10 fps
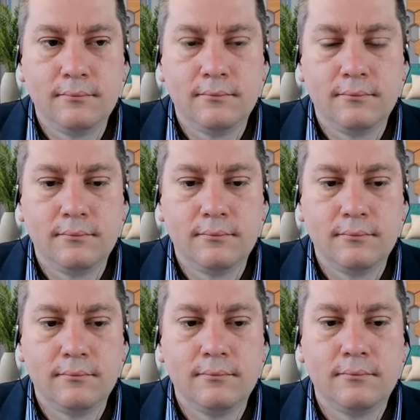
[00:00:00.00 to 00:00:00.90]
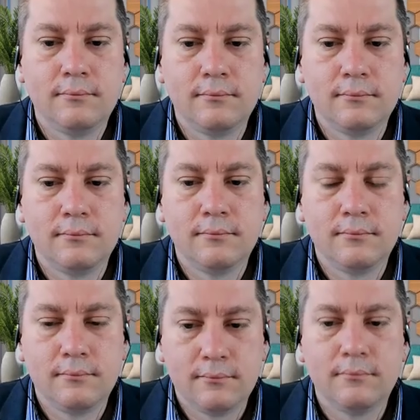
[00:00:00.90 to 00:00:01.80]

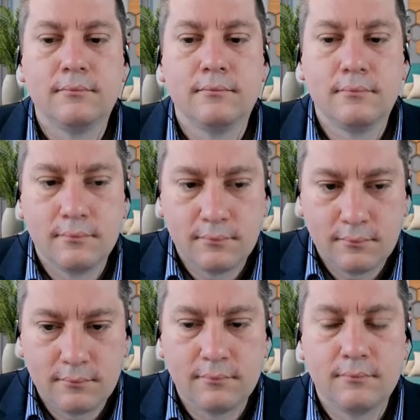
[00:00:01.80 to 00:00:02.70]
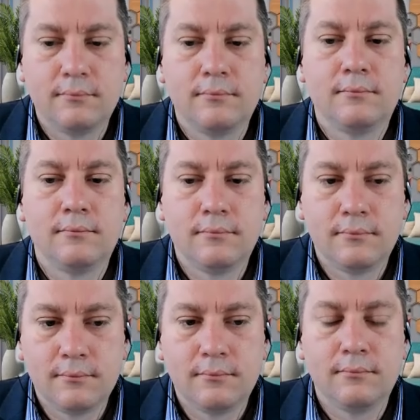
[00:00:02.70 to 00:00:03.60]

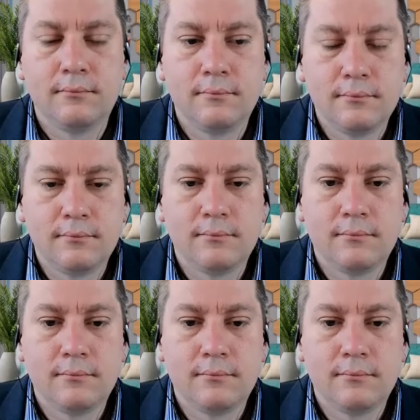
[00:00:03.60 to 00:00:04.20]
(not speaking)